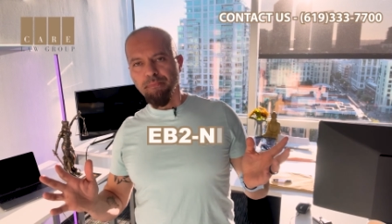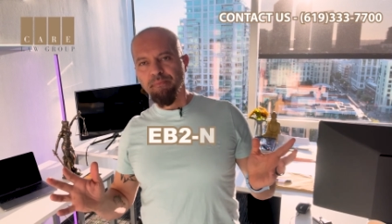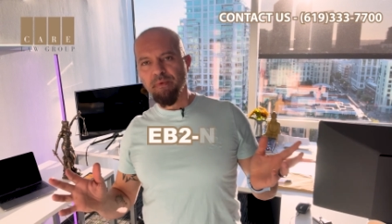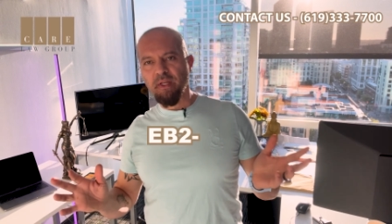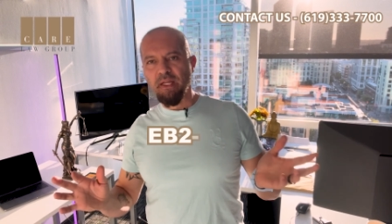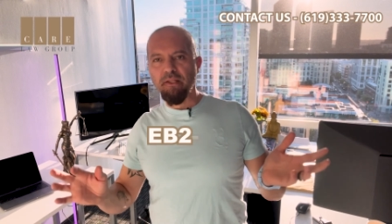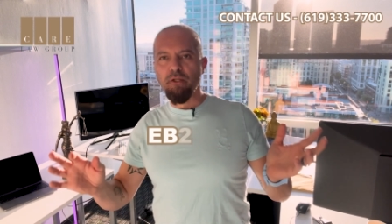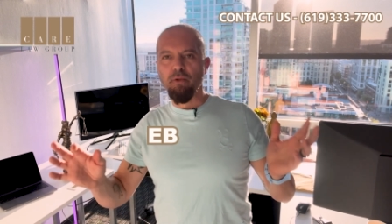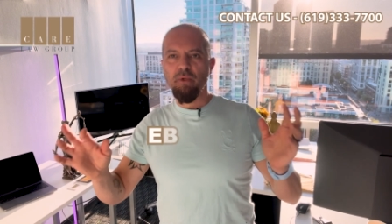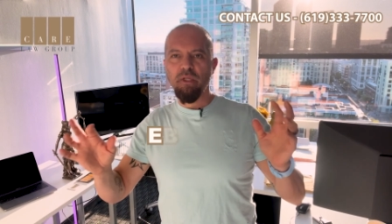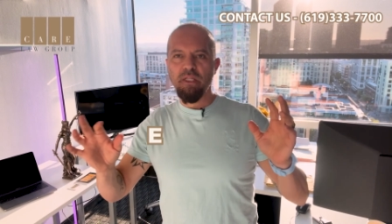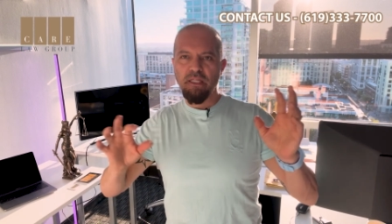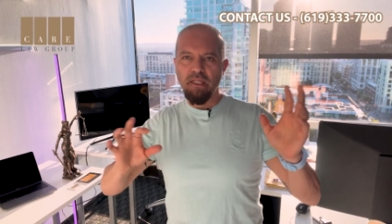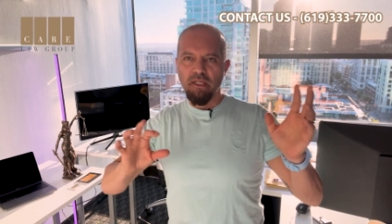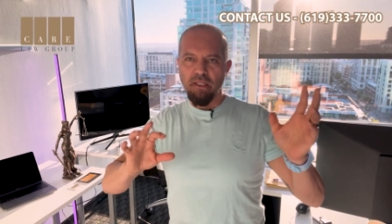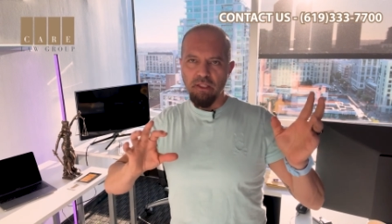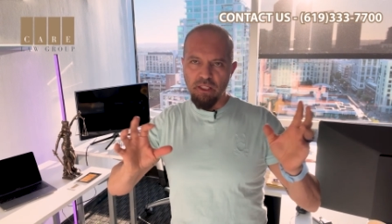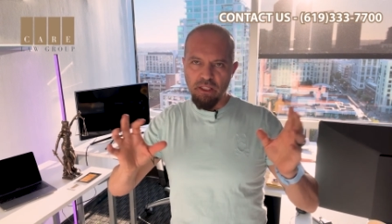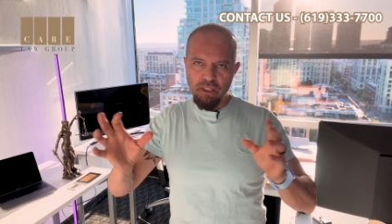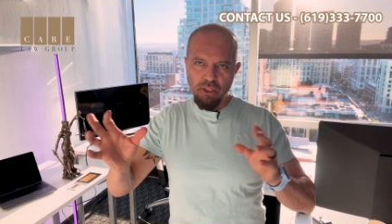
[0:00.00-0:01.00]
And the
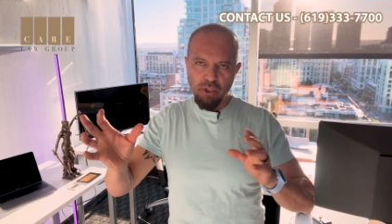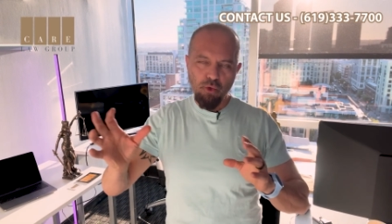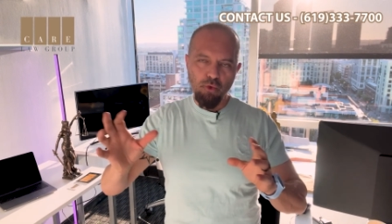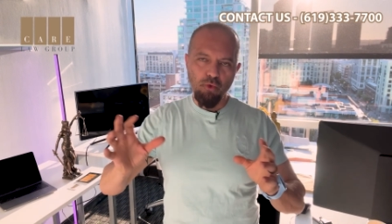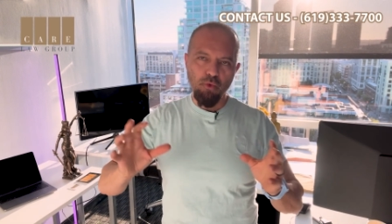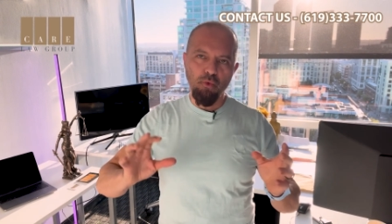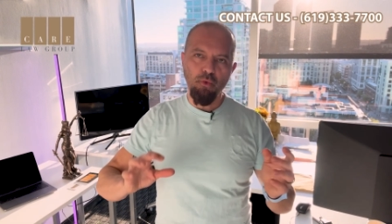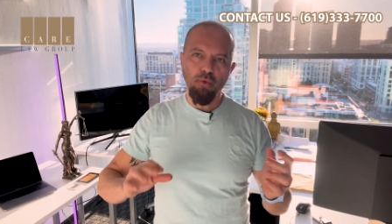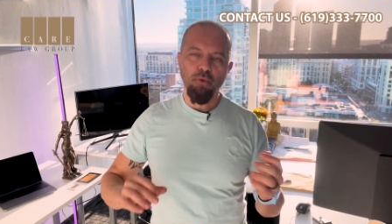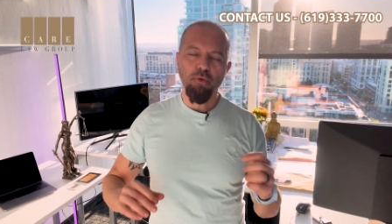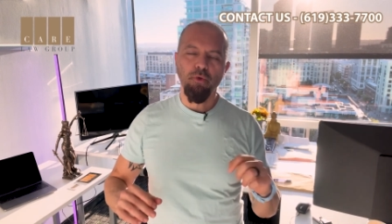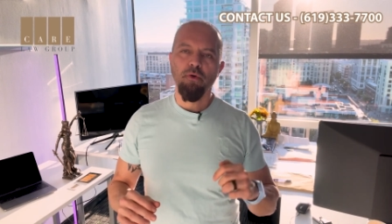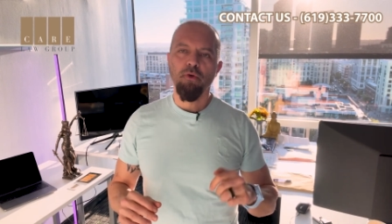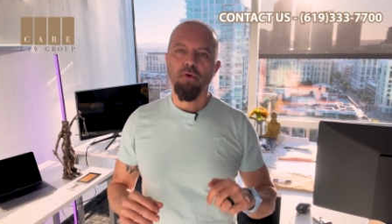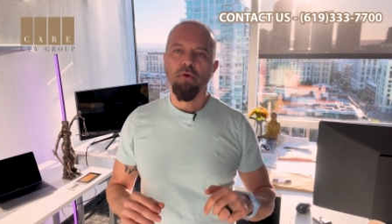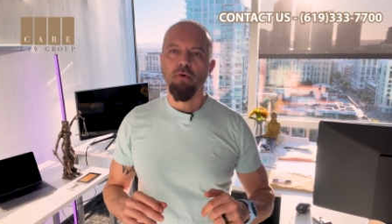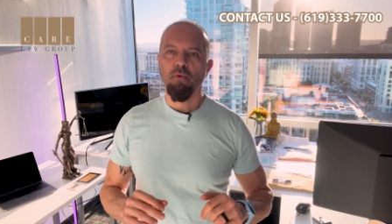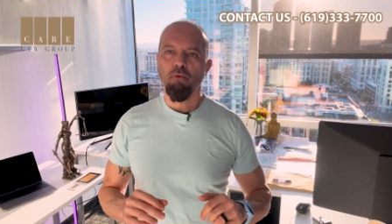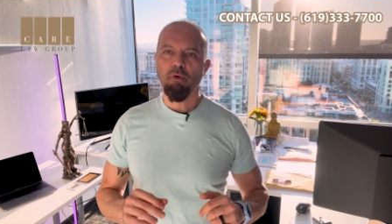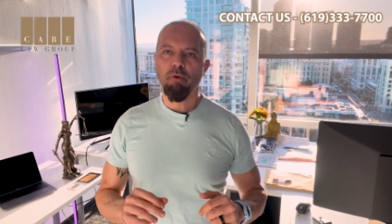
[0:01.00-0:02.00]
reason these two
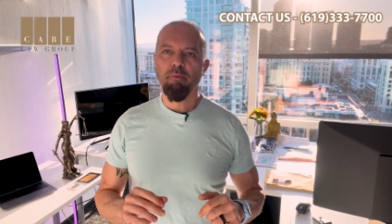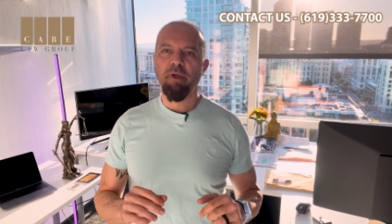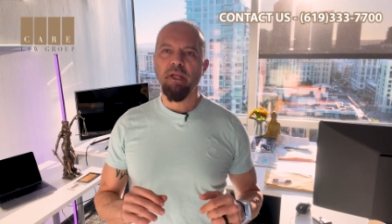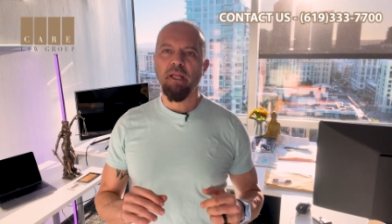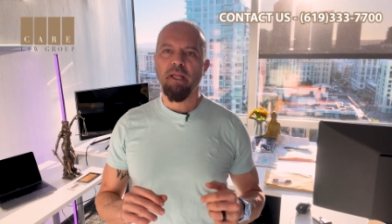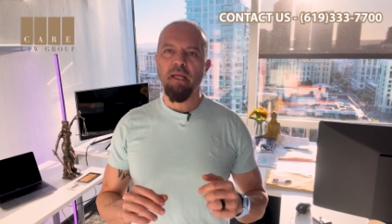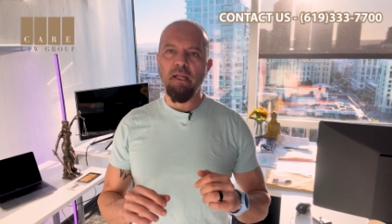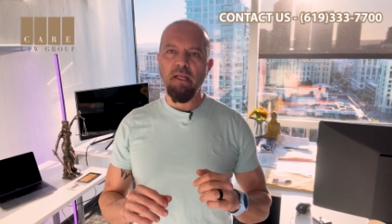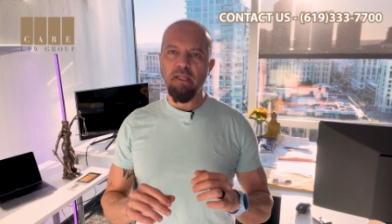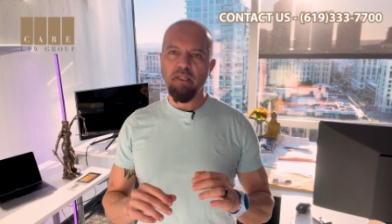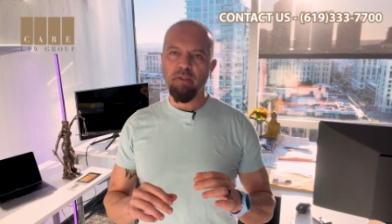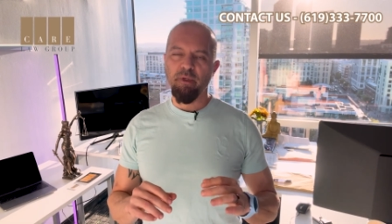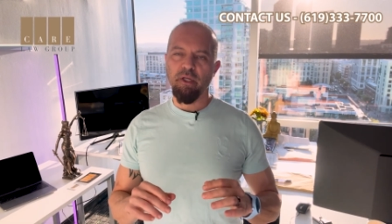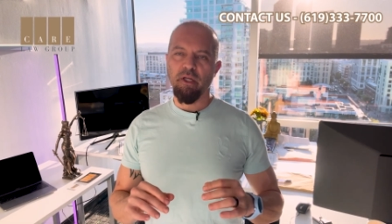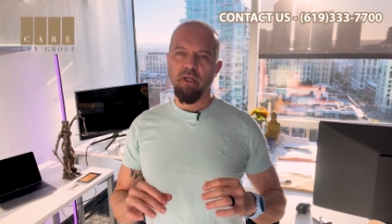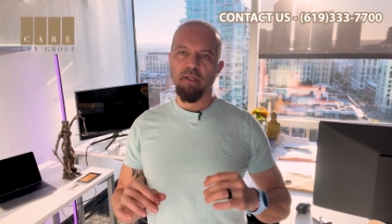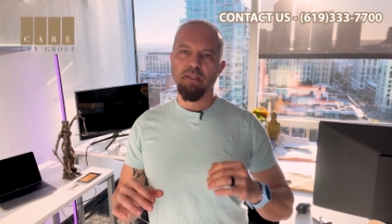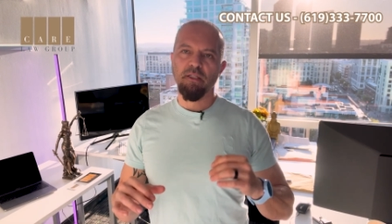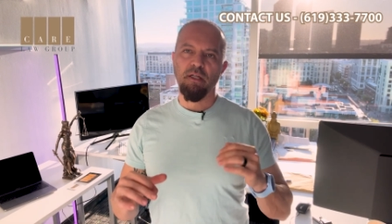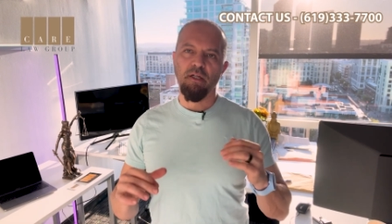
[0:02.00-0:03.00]
we're picking is
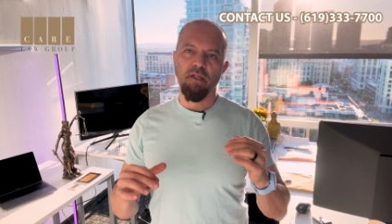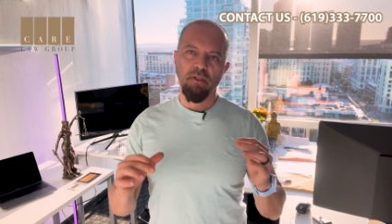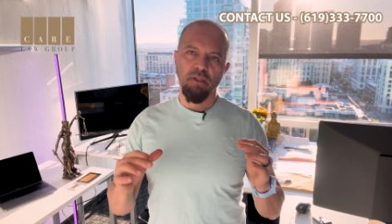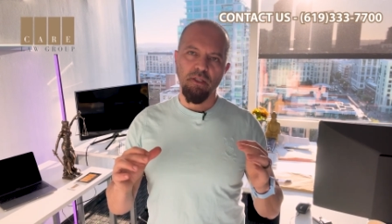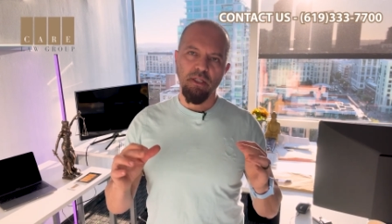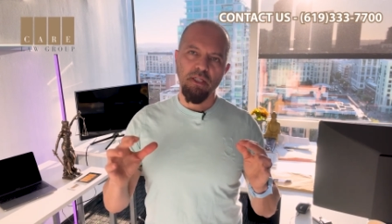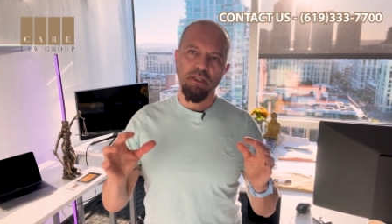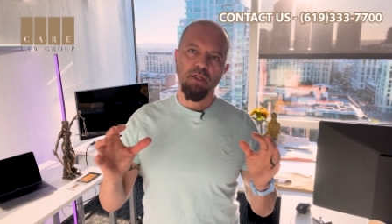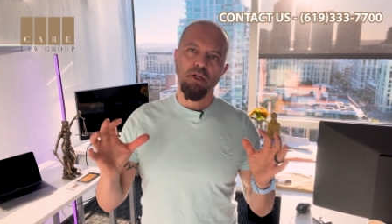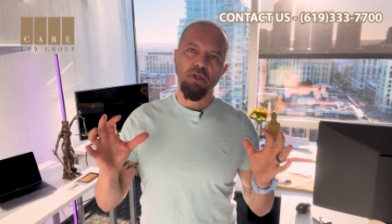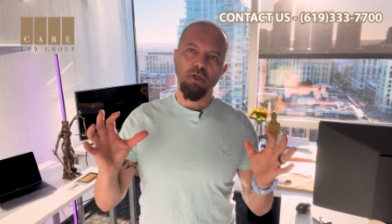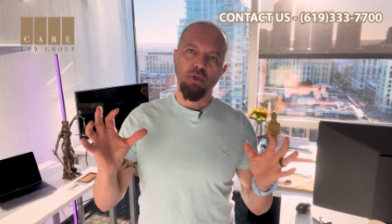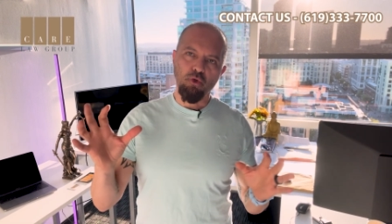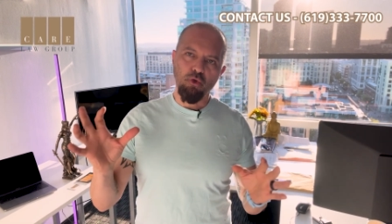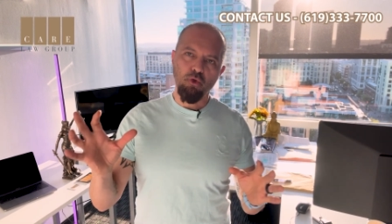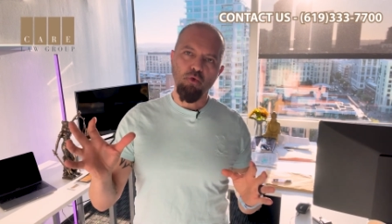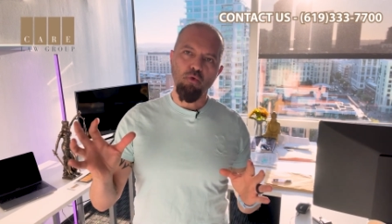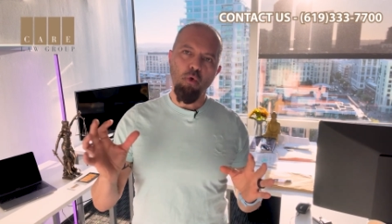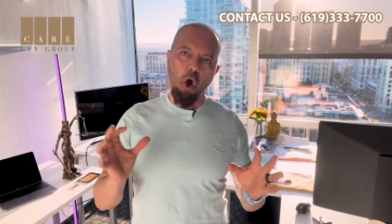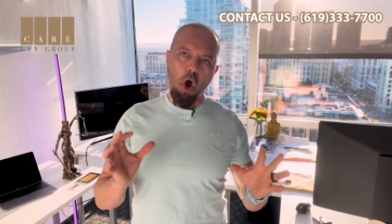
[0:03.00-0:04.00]
because these are the
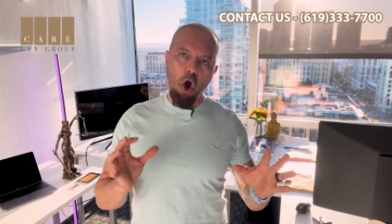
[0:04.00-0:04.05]
two